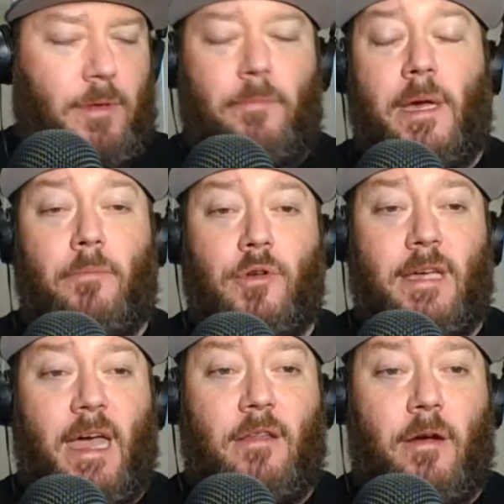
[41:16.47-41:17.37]
being put
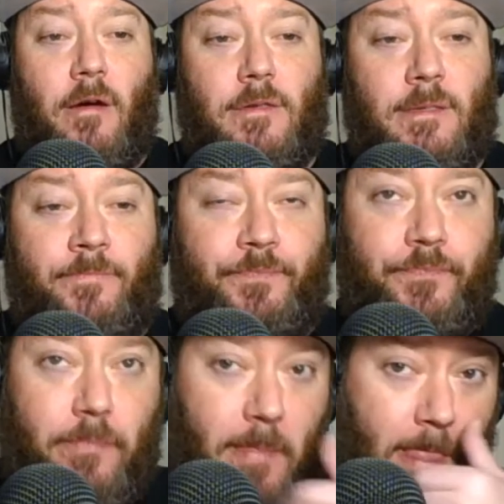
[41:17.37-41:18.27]
together goes.
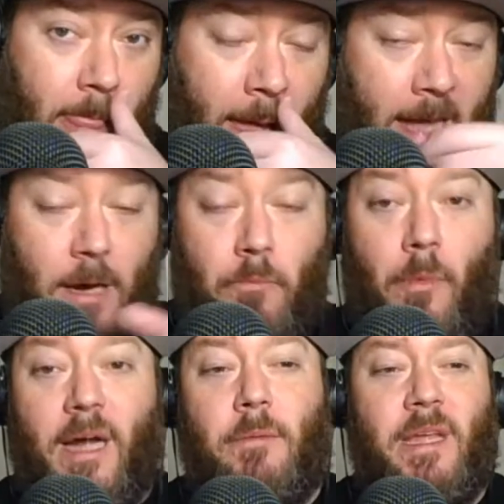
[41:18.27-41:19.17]
And it
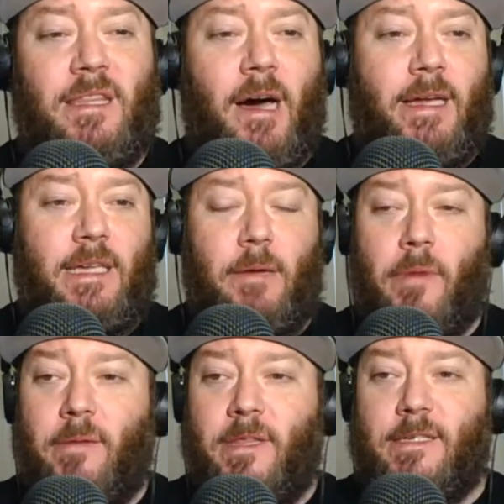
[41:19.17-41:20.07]
might have been 90. It
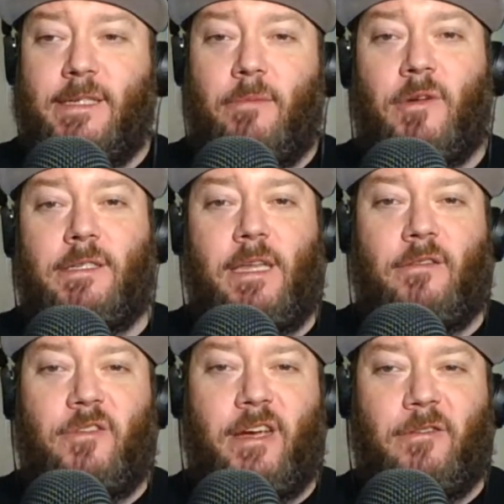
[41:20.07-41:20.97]
might have been the same one as the
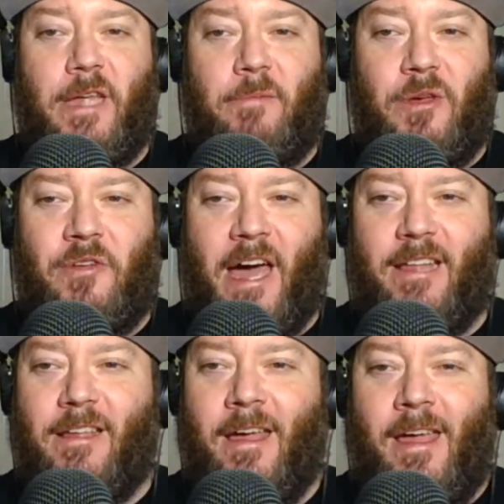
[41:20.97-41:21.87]
Undertaker debuted
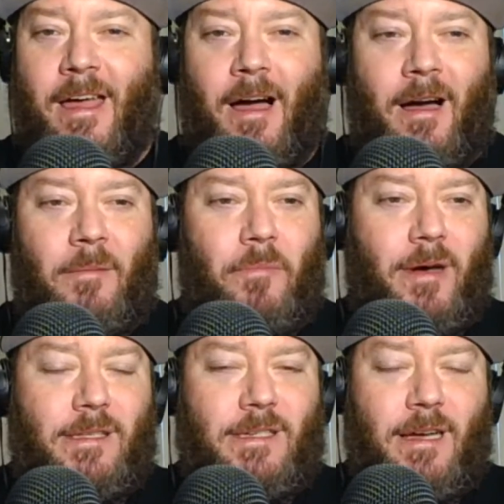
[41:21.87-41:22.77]
at.
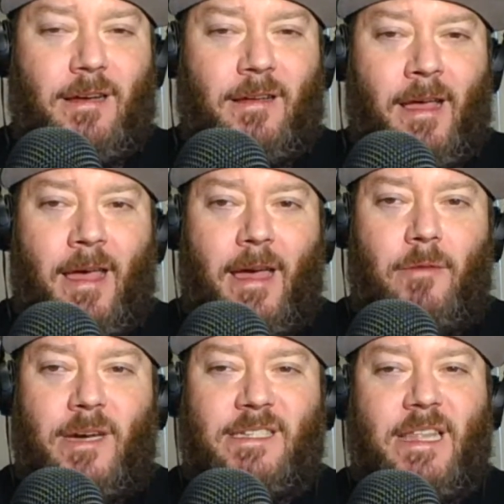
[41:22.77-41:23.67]
But
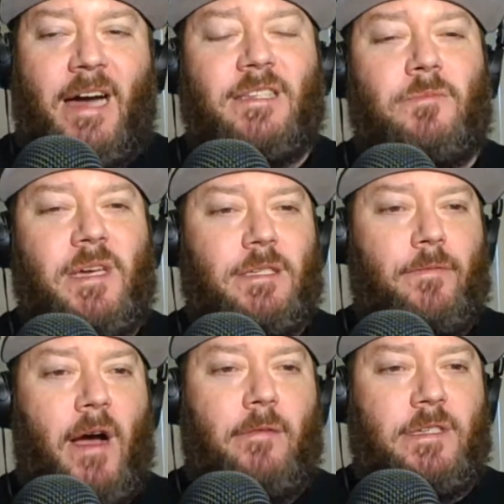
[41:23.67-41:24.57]
anyways, that to me is
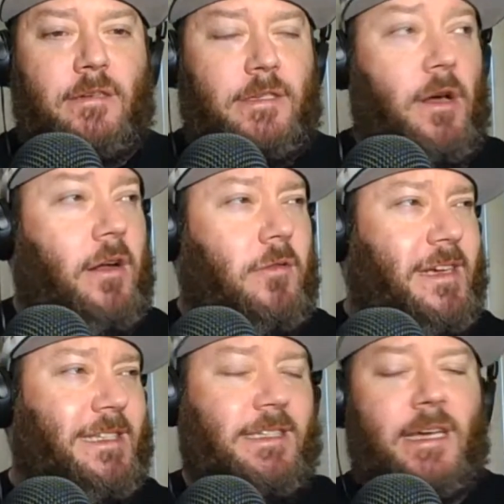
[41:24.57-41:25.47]
Survivor Series. Not all
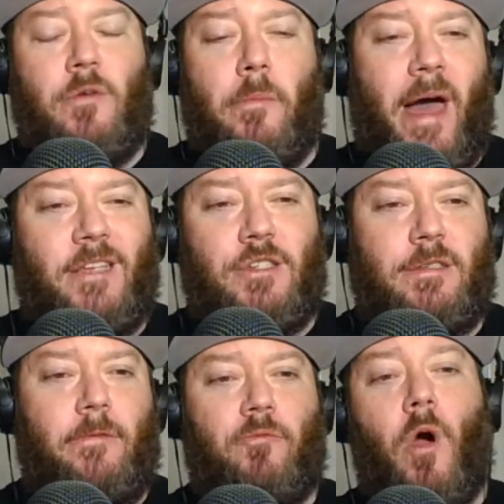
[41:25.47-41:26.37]
these single
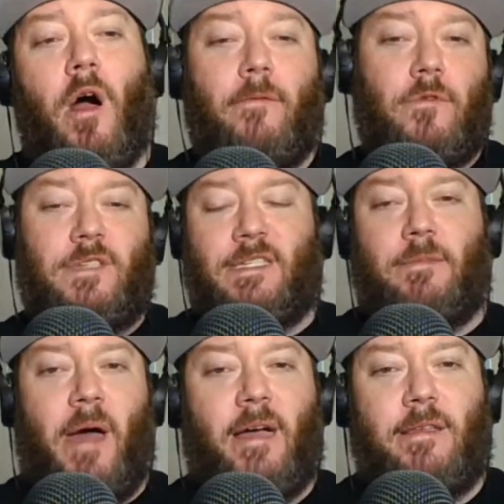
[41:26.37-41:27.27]
matches of Raw
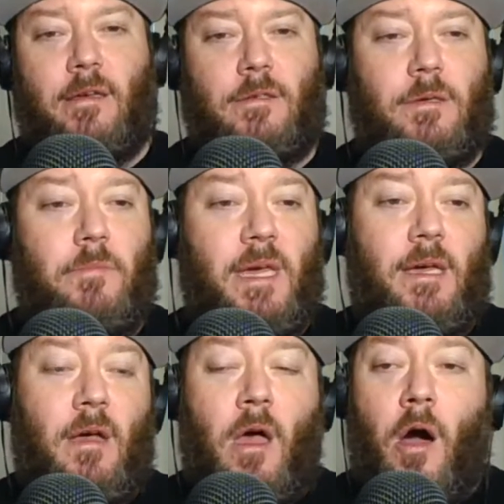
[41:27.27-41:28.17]
versus SmackDown. To
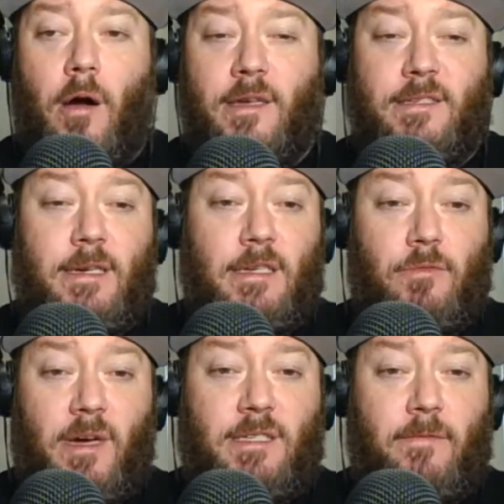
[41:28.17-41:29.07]
me, honestly, as
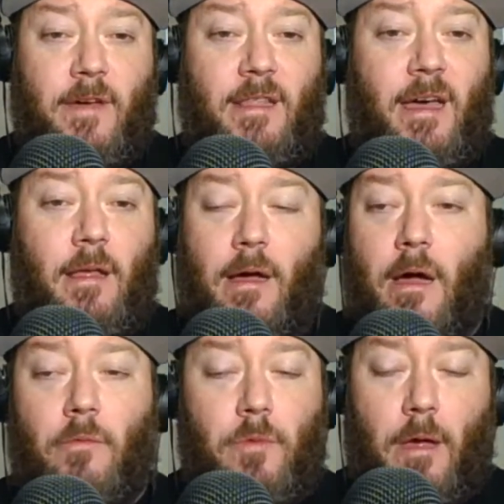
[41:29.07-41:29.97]
a wrestling fan, that
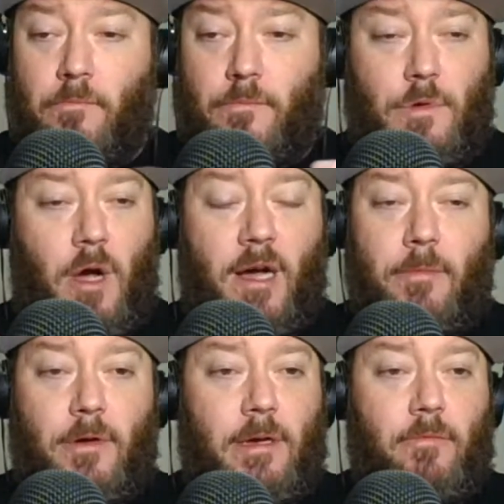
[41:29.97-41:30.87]
I'll talk
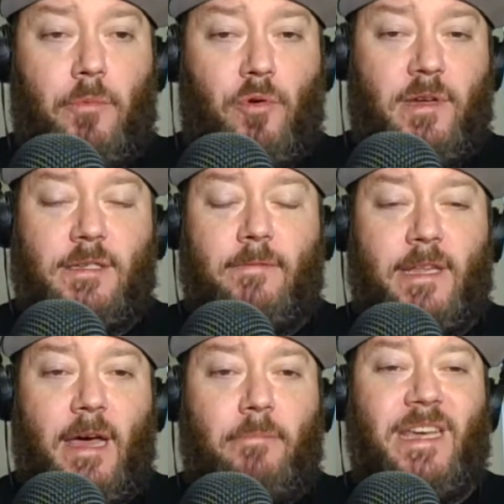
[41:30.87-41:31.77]
about it and report it and stuff
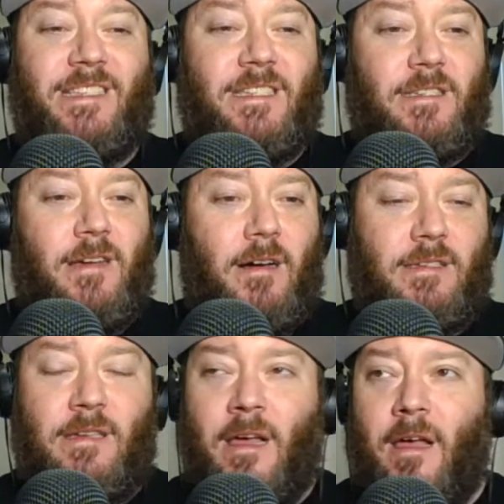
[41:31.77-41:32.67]
like that. But it
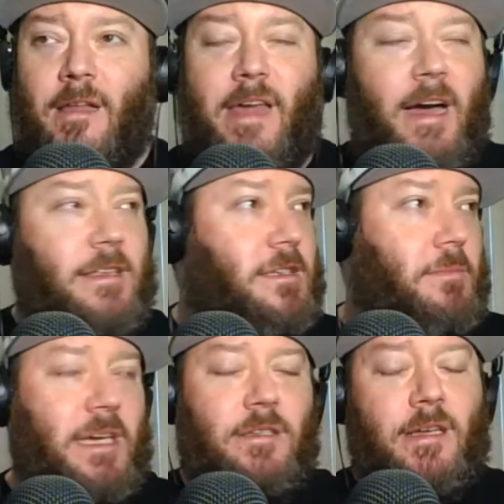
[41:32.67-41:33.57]
sucks. That
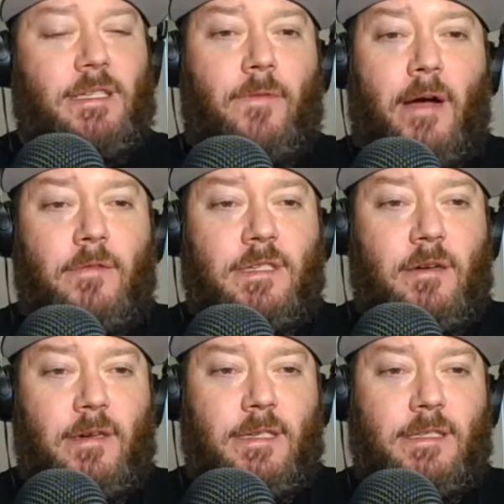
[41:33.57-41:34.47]
to me is not Survivor
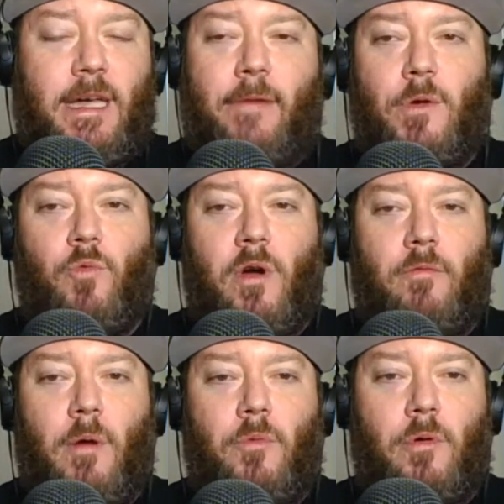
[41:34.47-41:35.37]
Series. It's like having a
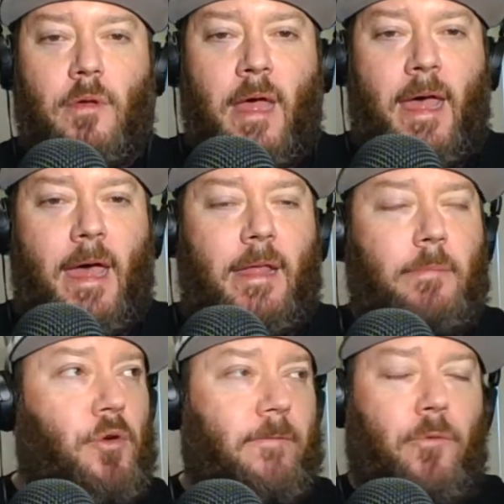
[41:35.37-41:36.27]
Royal Rumble
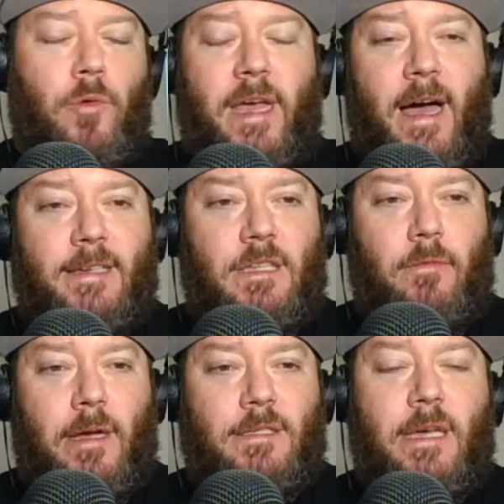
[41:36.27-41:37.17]
and putting 40 guys in
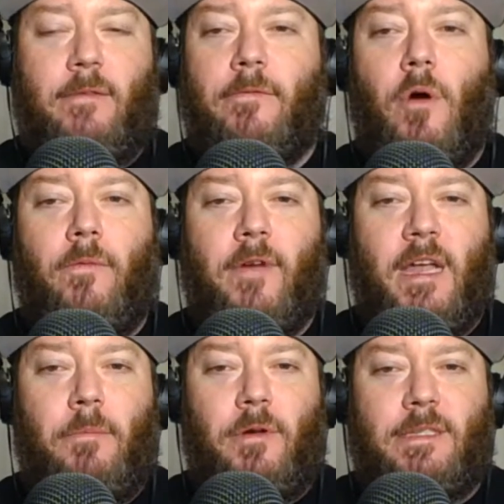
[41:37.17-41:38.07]
the ring. It's like, no,
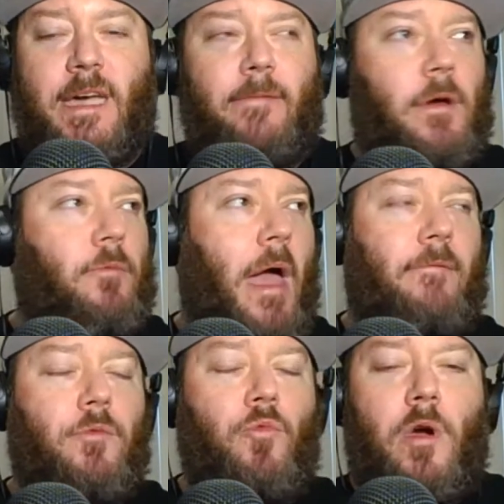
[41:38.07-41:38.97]
forget about it. It's like
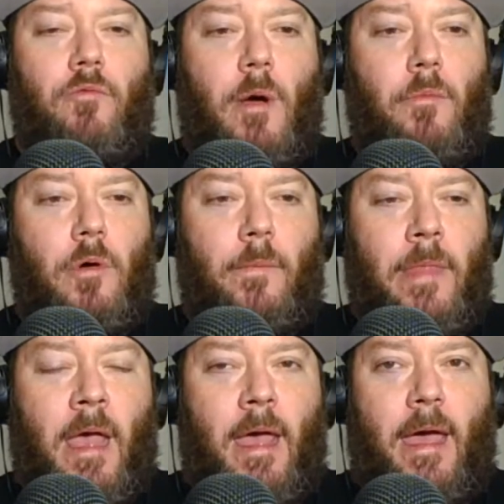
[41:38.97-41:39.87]
having a Royal
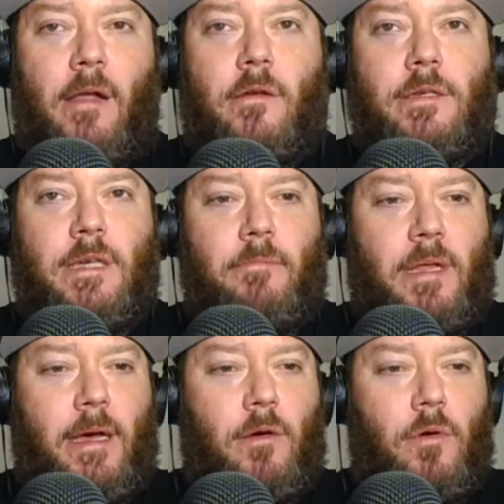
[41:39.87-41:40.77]
Rumble and all of a sudden
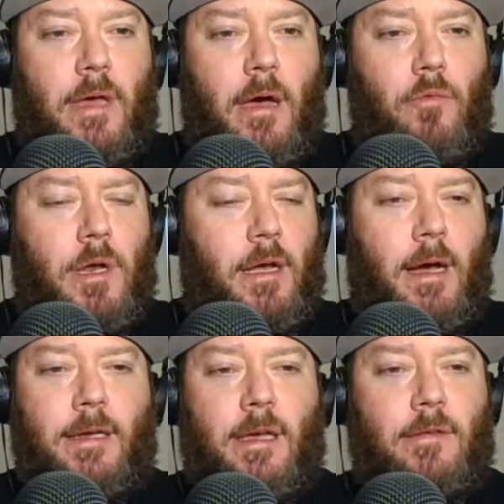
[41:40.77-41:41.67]
be like, oh yeah, we're going
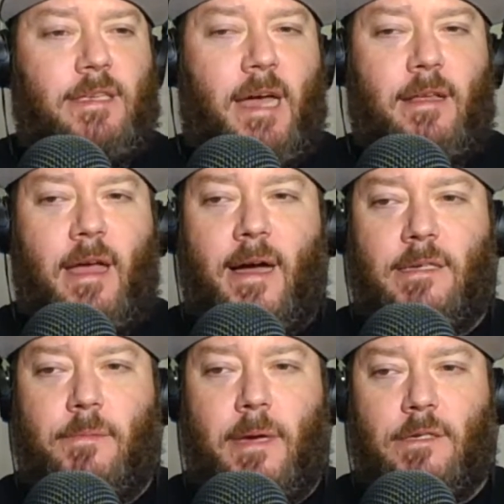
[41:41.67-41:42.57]
to cut it down to 10
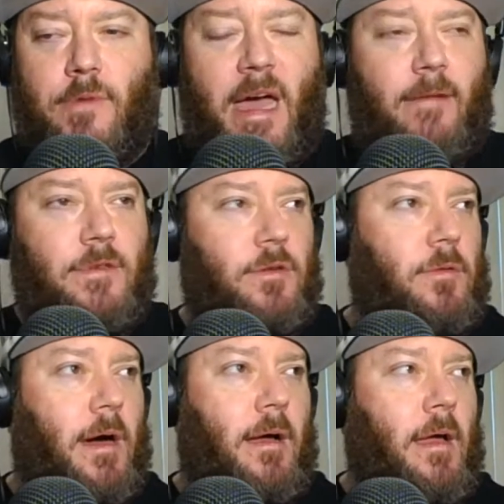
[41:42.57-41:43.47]
guys because we have
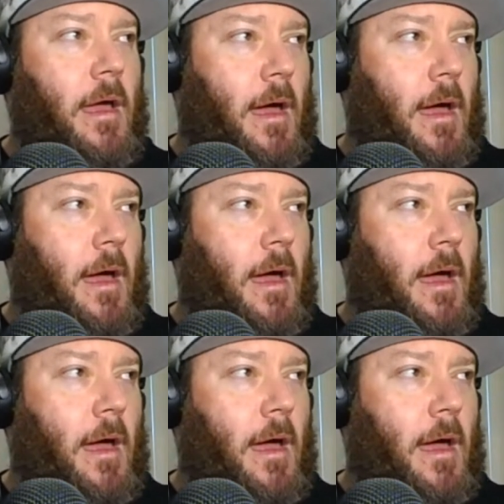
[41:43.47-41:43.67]
to